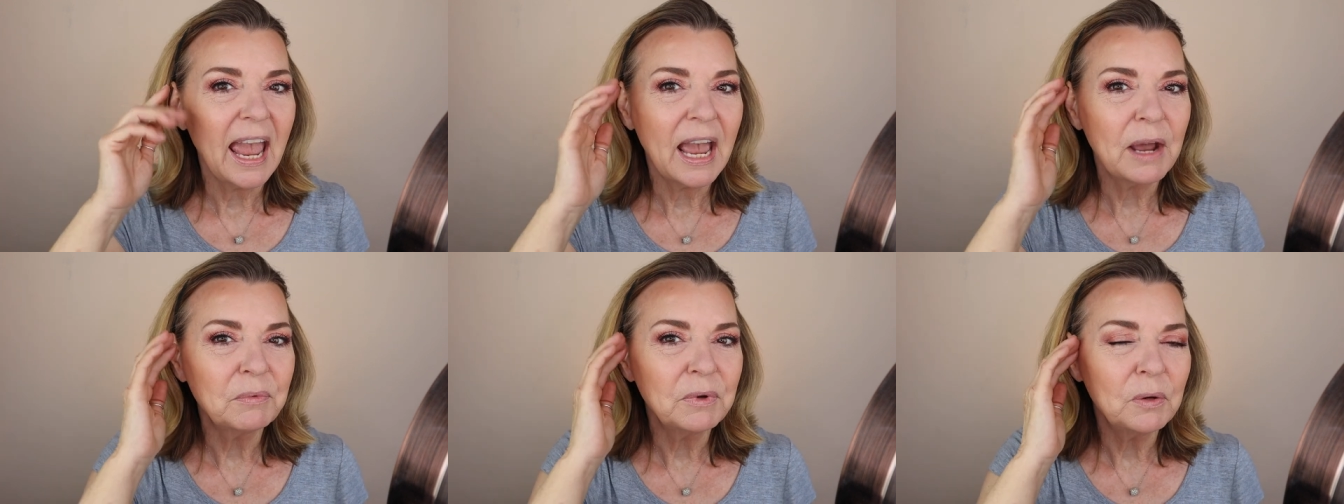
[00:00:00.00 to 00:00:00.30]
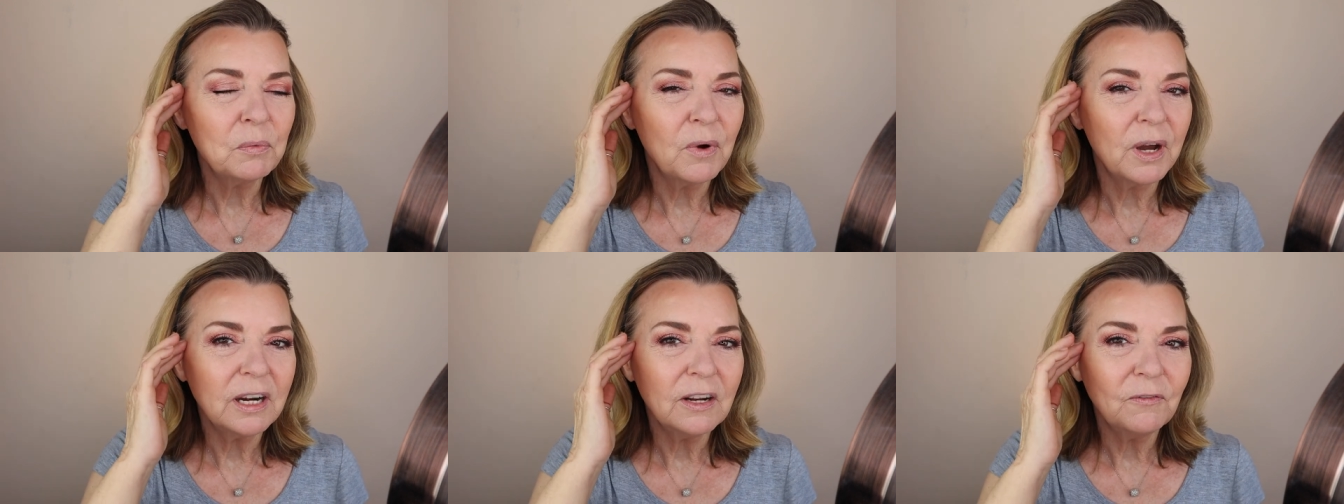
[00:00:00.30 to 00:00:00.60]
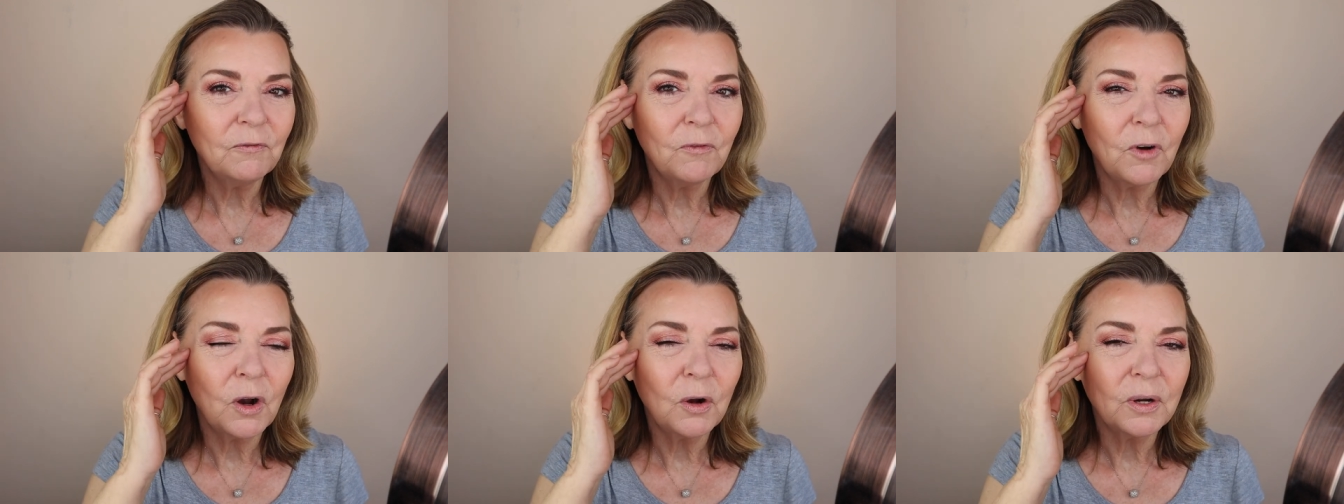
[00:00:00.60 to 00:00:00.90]
And we want
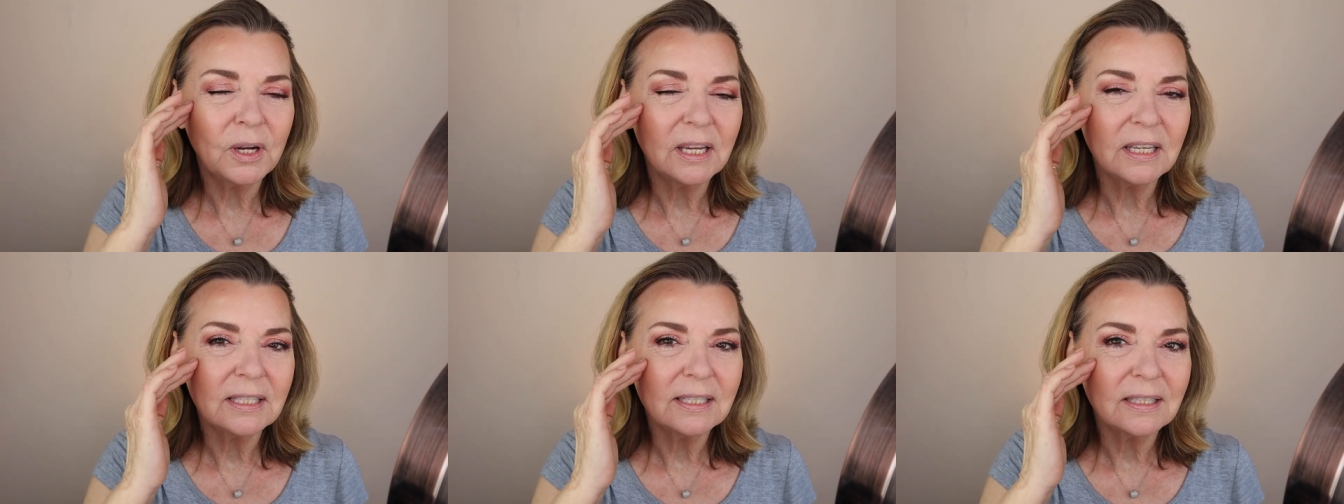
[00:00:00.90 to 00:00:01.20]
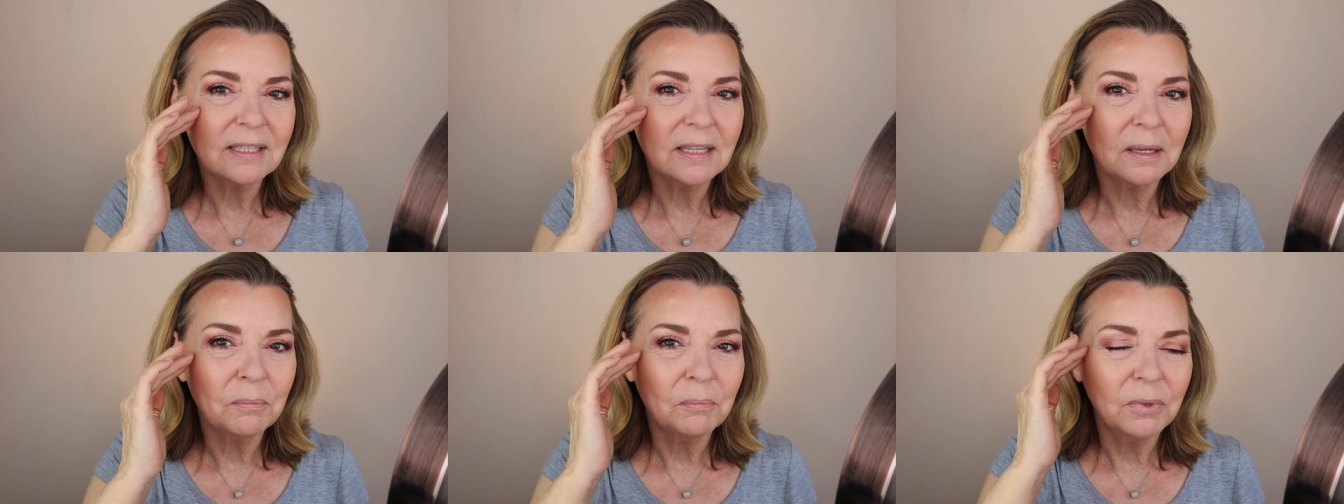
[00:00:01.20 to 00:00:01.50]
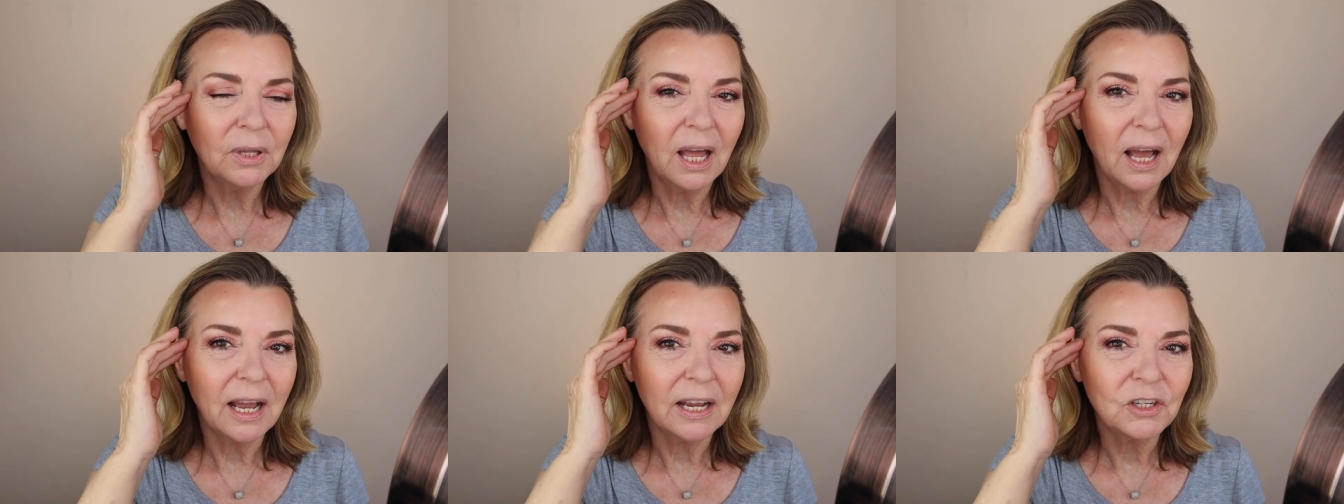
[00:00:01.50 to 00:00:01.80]
to focus the
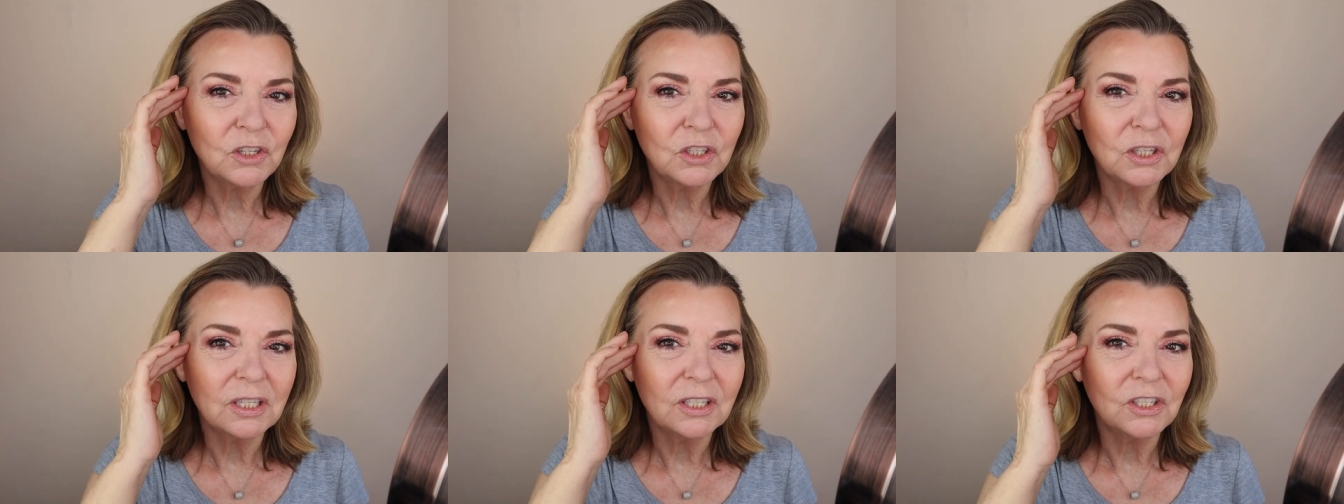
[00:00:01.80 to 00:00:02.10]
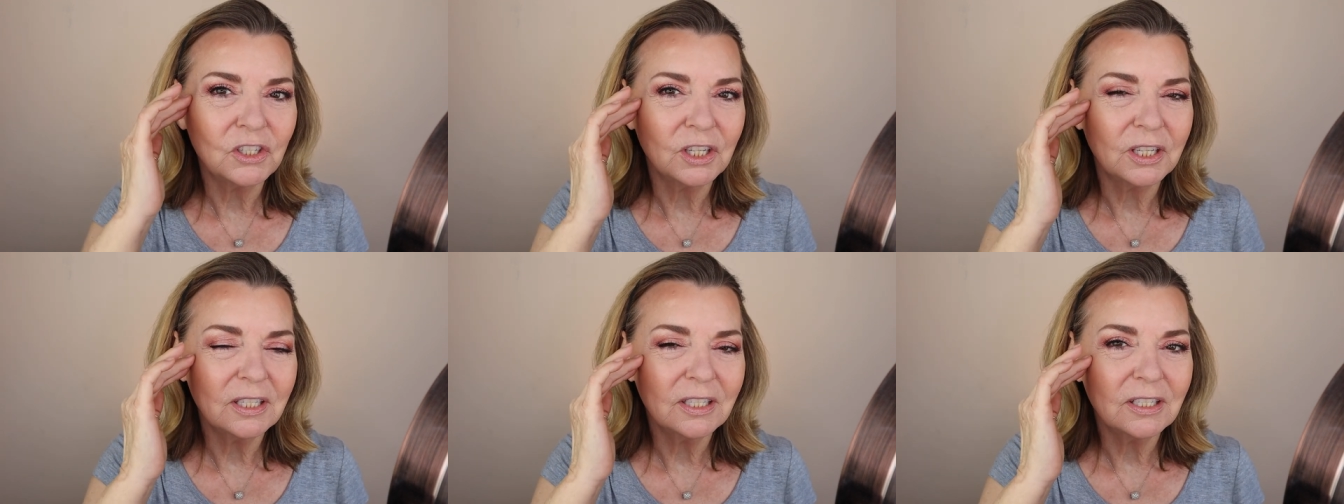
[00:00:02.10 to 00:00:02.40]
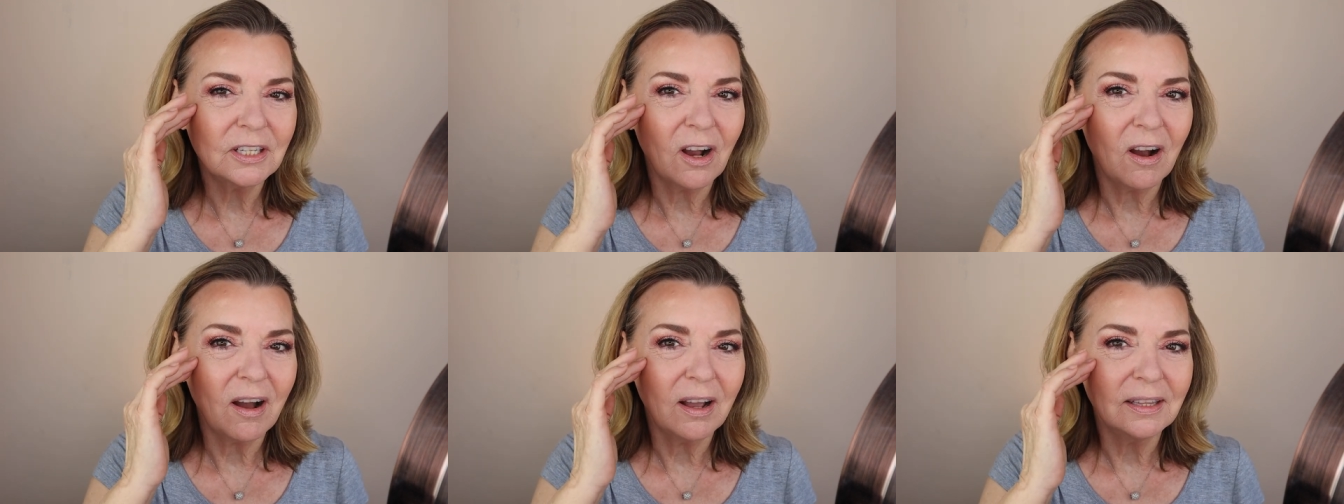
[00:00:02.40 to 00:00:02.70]
blush
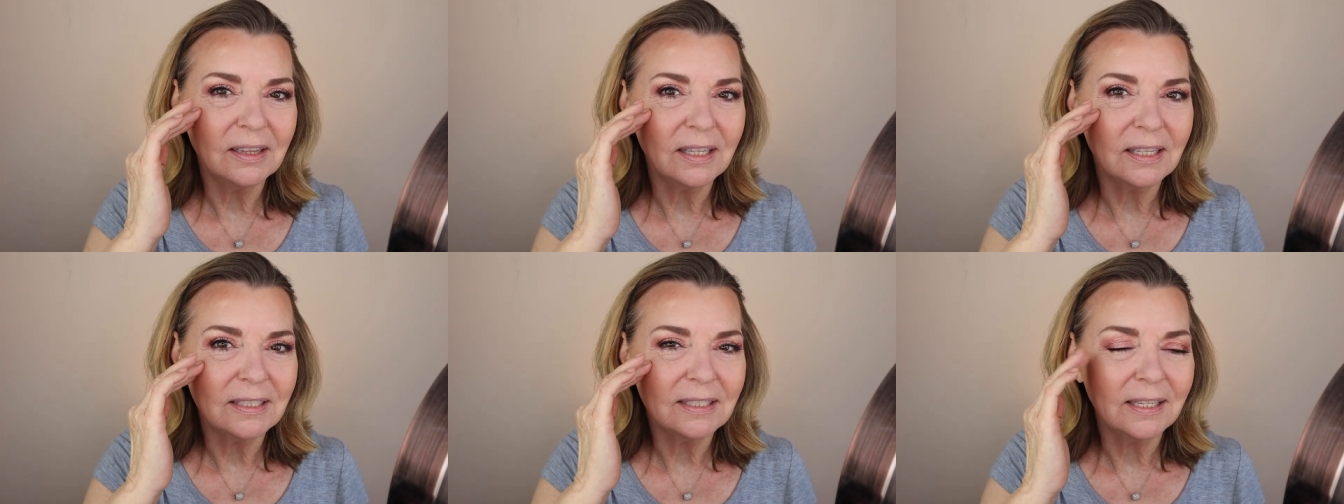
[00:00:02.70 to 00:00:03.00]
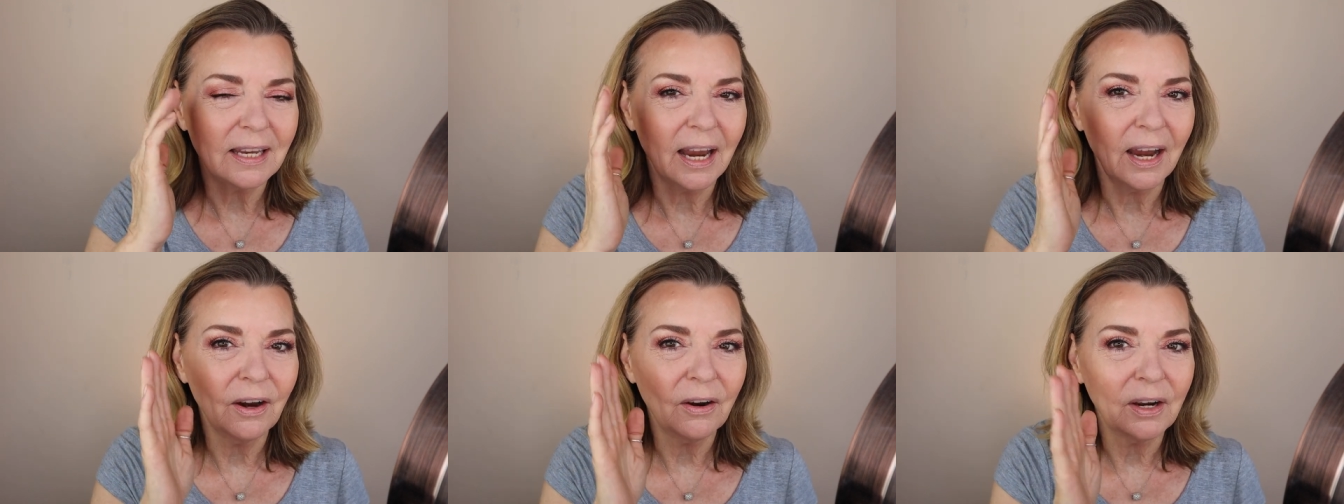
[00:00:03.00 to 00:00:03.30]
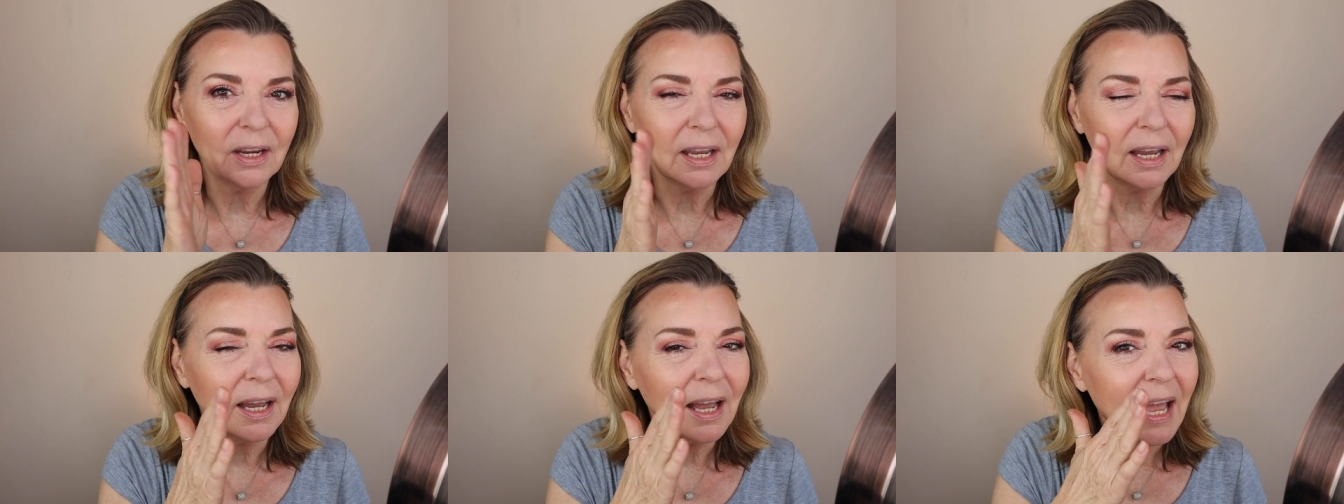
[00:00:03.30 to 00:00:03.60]
just on this
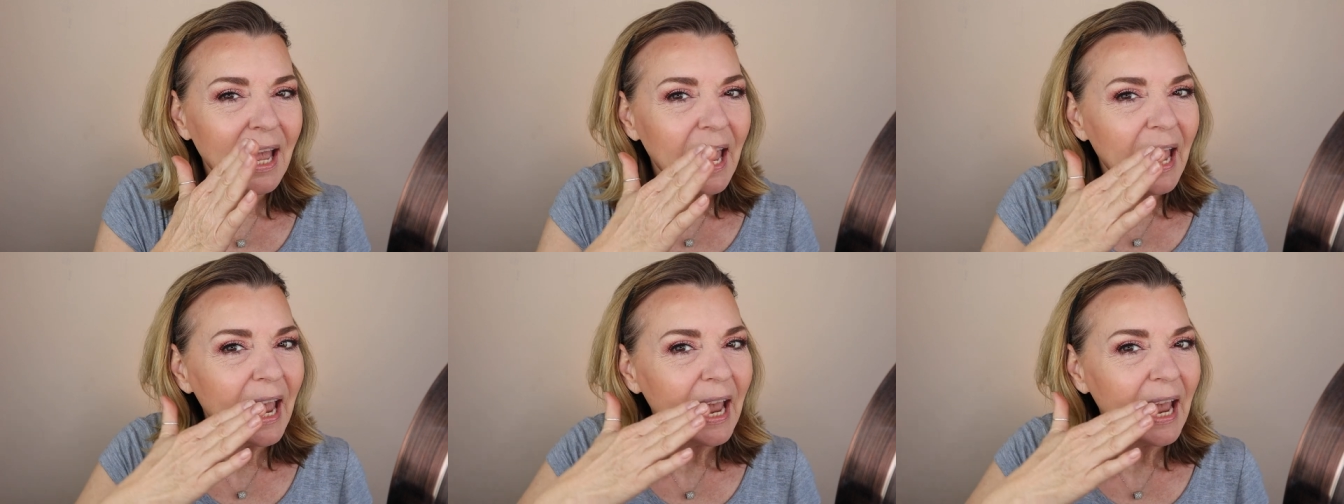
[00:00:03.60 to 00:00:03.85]
area,